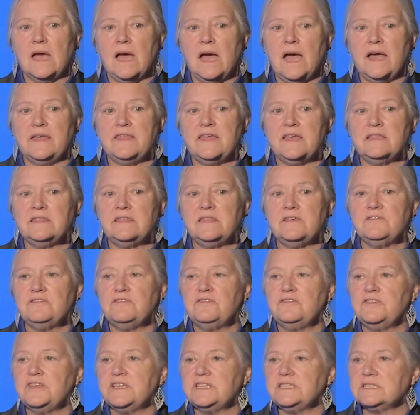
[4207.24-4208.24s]
I think the
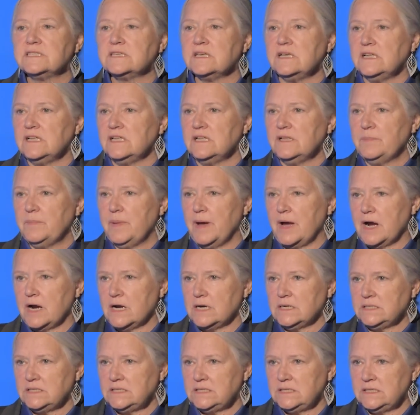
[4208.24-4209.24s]
fiscal
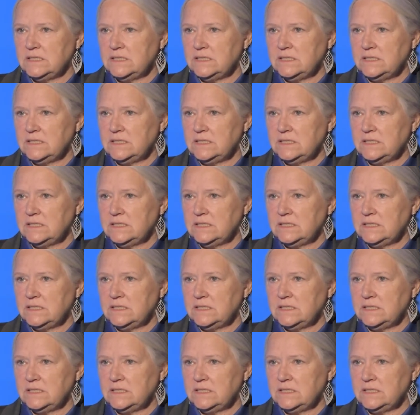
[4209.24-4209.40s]
part